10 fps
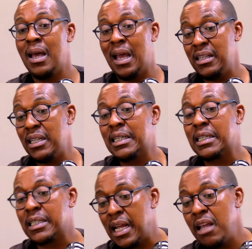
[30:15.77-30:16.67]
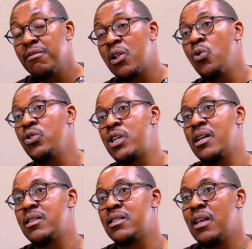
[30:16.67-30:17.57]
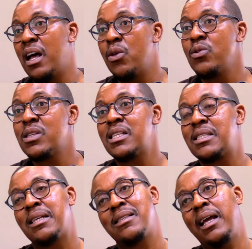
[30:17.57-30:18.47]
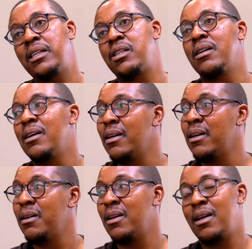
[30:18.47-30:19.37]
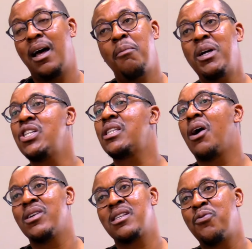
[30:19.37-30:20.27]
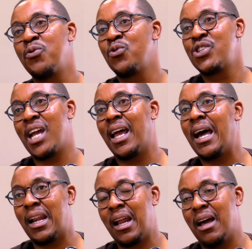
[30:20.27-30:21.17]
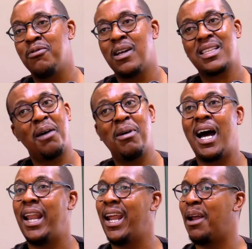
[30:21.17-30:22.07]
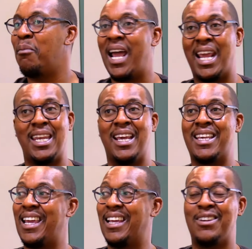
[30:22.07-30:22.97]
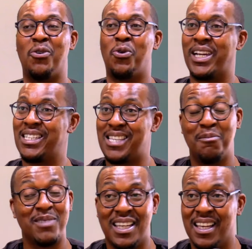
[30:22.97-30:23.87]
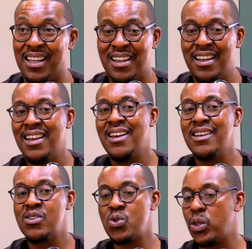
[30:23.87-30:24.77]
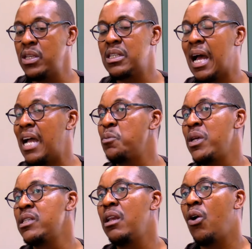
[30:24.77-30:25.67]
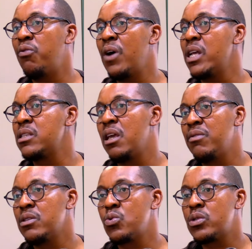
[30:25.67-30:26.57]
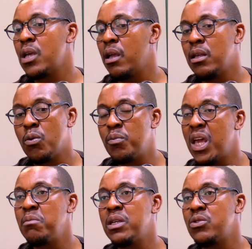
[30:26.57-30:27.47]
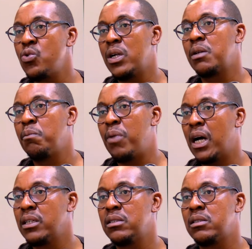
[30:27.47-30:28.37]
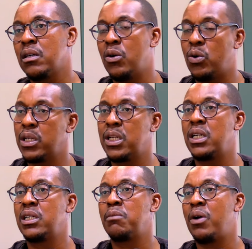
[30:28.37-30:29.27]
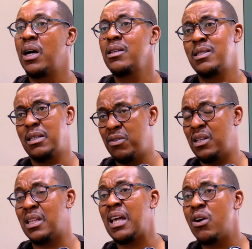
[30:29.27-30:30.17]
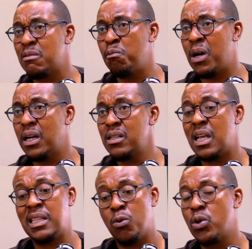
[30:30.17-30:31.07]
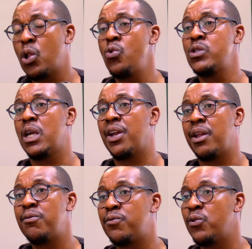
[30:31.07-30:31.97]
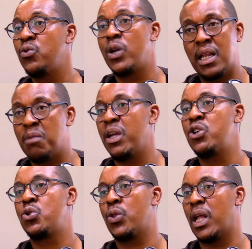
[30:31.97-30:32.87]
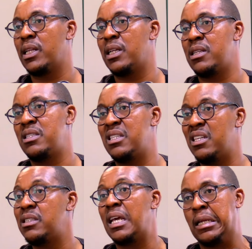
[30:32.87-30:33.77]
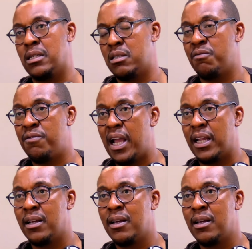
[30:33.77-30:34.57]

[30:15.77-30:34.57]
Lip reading: And then grave closures are those that says, eish, amachita wasafuna ukushaya igharaf, wacabangana namayinekeli or something. So these guys basically offer a service to say, you pay me 200 bucks or 300 bucks, even 1,000 bucks, and they will close a grave for you and they'll make sure that it is neat and it is fine.